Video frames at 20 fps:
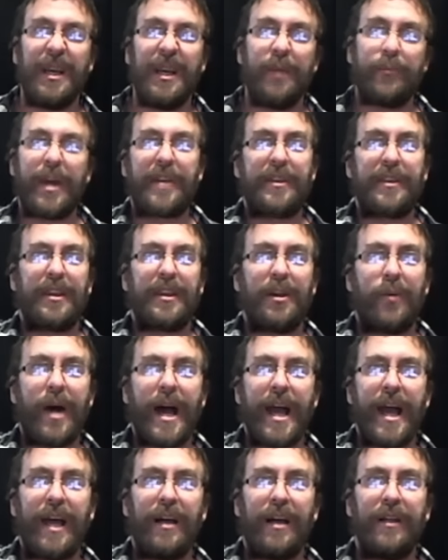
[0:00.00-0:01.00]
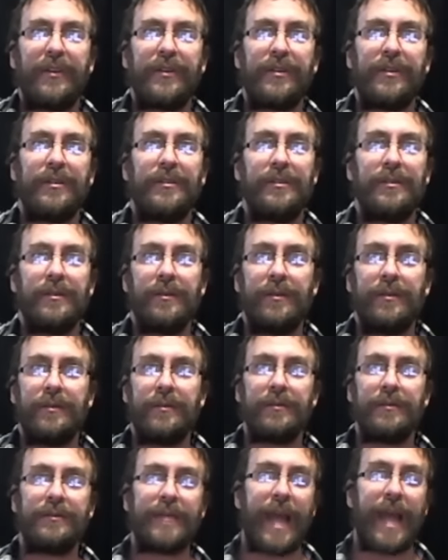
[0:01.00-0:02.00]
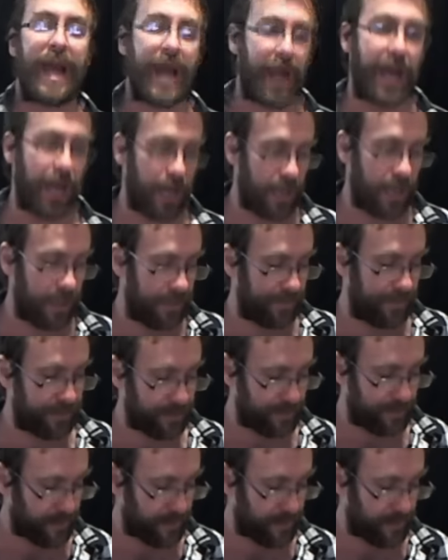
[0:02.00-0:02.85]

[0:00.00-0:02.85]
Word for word: Breath of the Wild. Yeah.